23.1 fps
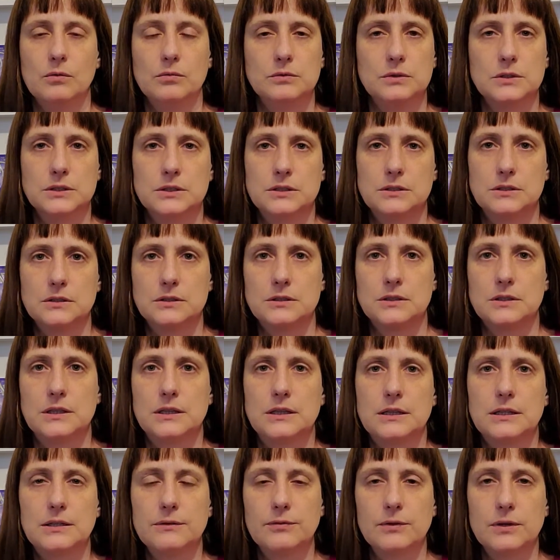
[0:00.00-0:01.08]
just
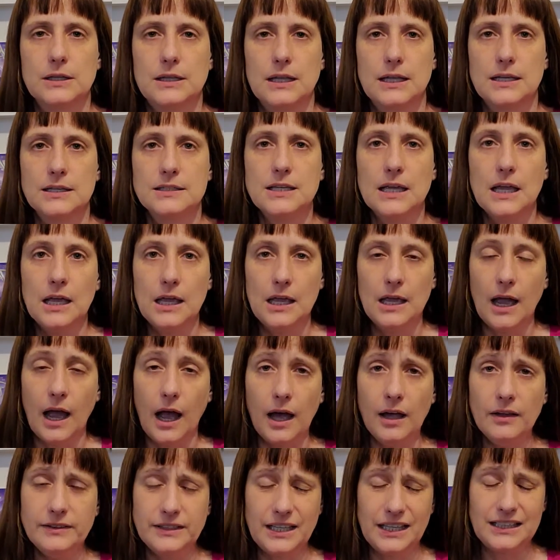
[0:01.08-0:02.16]
different things,
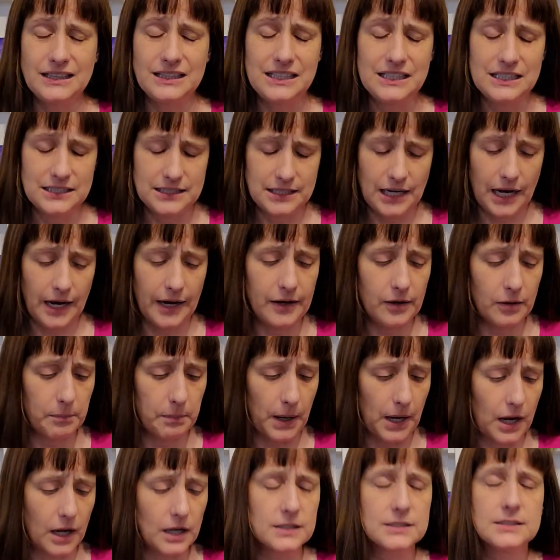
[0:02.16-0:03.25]
I'll take the entire
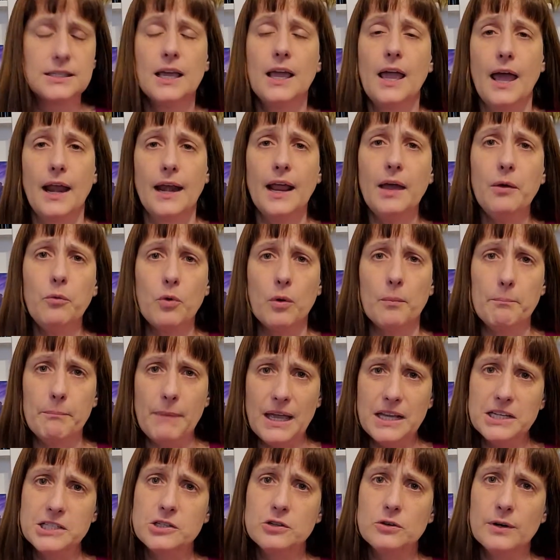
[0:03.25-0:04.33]
box and I will
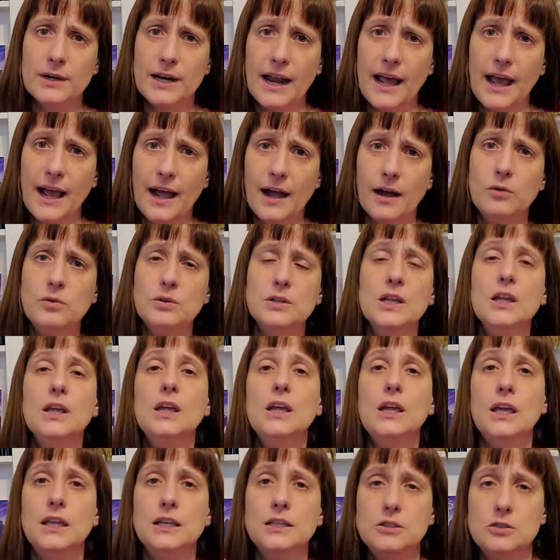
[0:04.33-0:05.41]
measure it out
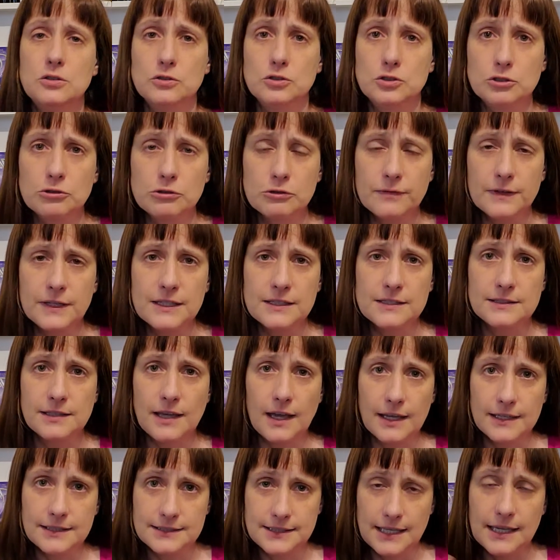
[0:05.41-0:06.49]
into serving
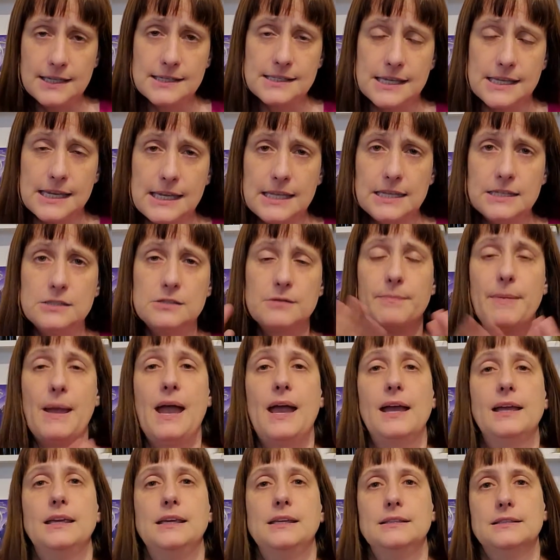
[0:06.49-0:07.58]
size things into
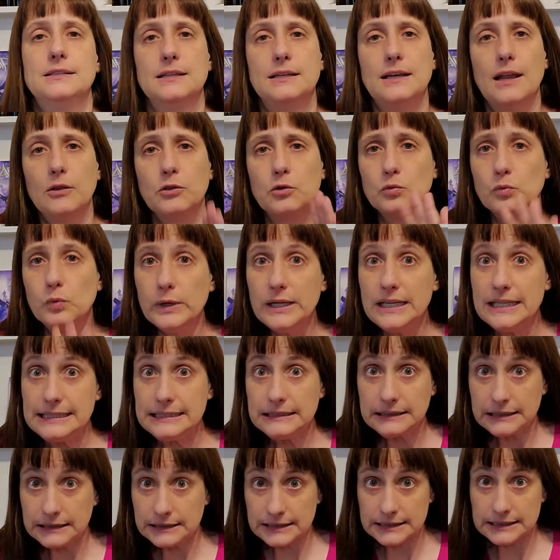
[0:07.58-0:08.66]
baggies. Now, the reason
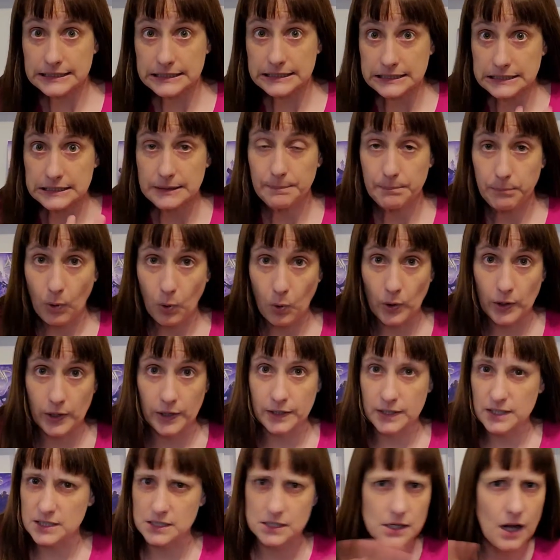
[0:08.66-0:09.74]
that this is important
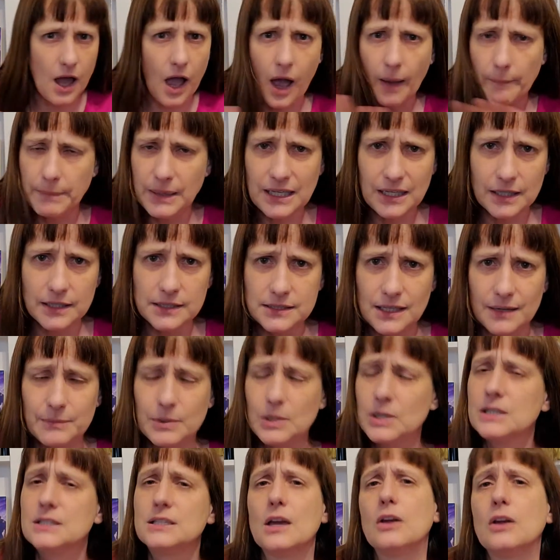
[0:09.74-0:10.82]
is not because I'm
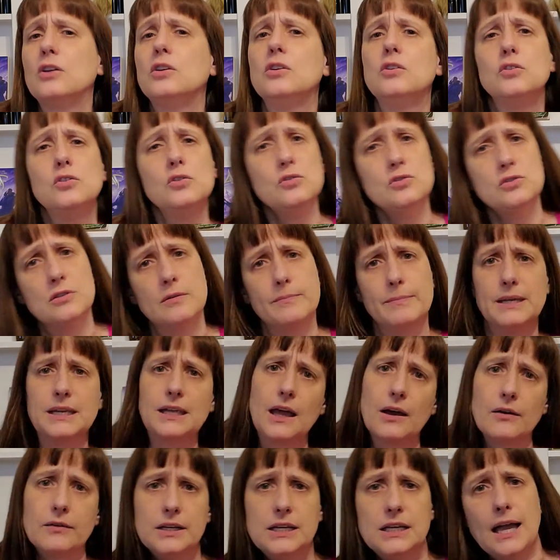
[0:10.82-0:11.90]
going to tell you should be
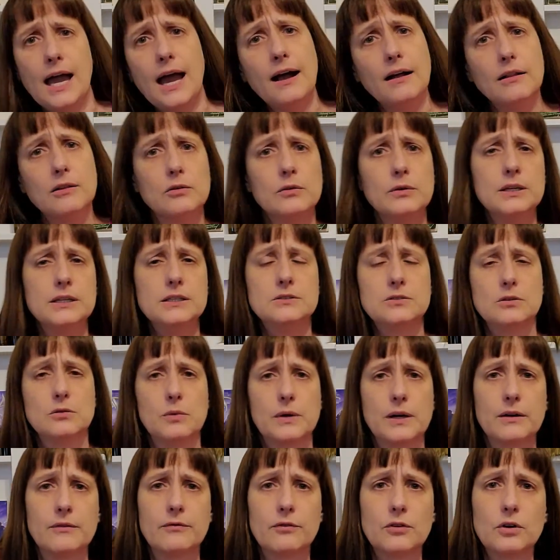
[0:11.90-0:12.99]
counting calories or
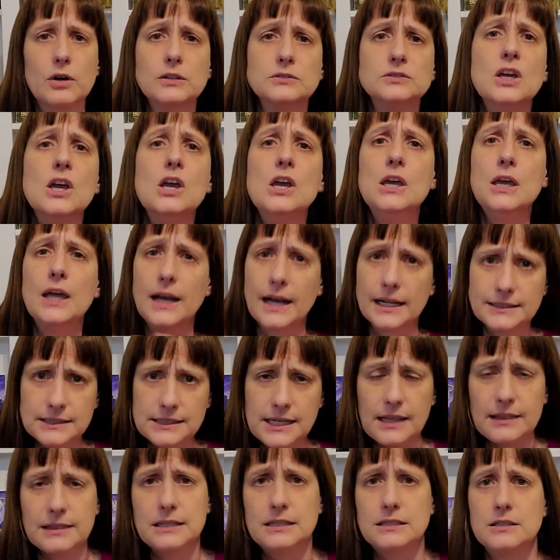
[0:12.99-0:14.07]
whatever else. It has
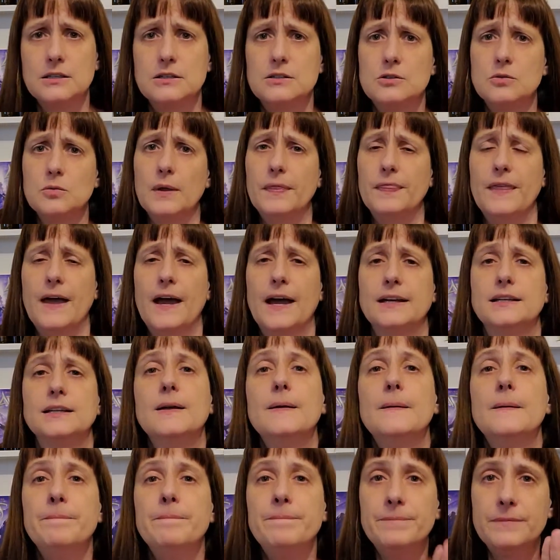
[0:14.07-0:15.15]
nothing to do with that.
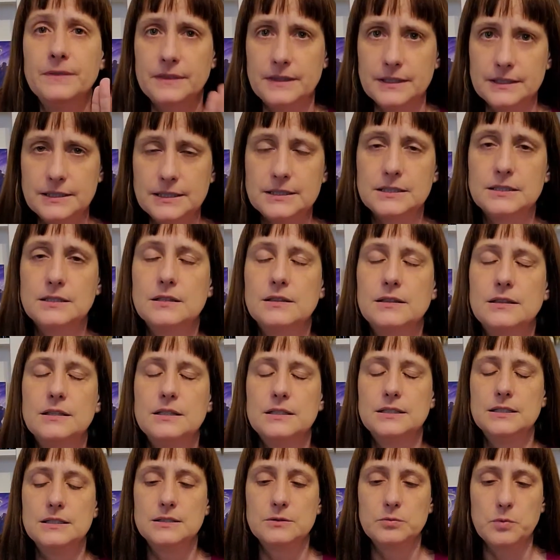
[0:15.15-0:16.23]
This
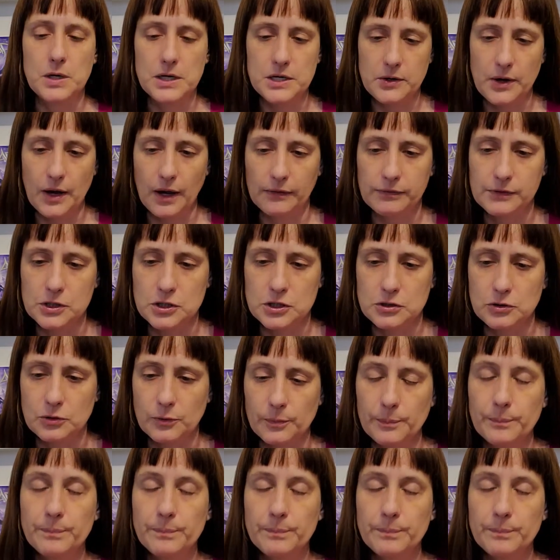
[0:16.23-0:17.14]
is what you have to do.